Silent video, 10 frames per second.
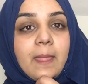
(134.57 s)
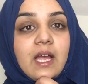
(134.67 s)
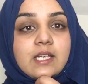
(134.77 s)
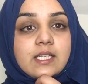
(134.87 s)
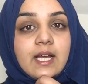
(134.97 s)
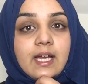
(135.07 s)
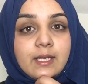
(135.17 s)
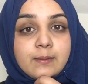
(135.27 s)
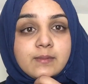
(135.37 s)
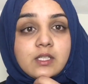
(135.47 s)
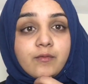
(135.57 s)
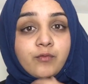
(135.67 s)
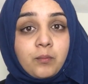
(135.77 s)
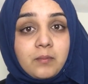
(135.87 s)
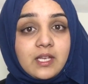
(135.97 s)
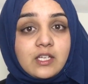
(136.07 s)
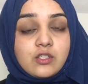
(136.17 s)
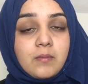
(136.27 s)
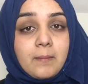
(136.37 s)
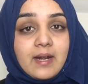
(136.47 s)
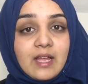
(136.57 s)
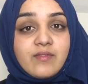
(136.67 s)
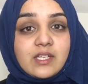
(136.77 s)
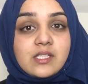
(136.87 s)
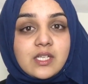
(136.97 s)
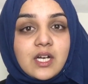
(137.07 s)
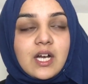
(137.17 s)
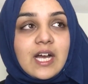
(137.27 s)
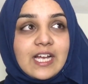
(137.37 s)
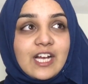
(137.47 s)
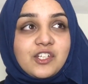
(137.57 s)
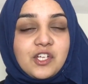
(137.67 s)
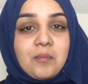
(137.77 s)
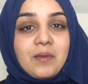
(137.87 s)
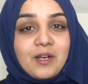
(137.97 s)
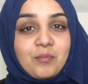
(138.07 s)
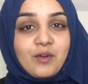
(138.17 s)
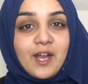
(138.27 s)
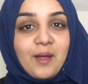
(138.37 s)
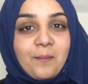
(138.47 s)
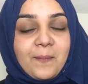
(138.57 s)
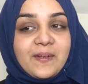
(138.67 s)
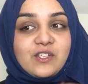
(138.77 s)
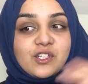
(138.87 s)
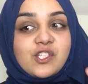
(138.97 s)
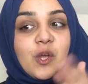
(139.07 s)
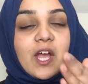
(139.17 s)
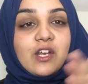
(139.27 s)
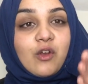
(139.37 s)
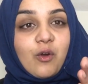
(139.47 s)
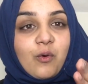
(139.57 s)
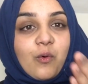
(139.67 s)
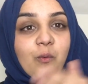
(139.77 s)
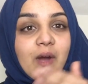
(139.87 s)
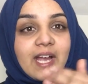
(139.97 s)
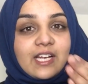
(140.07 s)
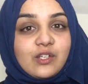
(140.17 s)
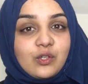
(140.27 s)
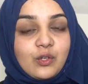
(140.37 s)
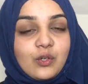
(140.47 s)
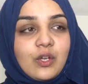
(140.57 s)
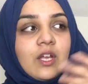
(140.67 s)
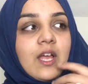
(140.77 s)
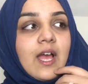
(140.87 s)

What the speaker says: at times, for me, to make my life easier, I actually meal prep just so I know what I can do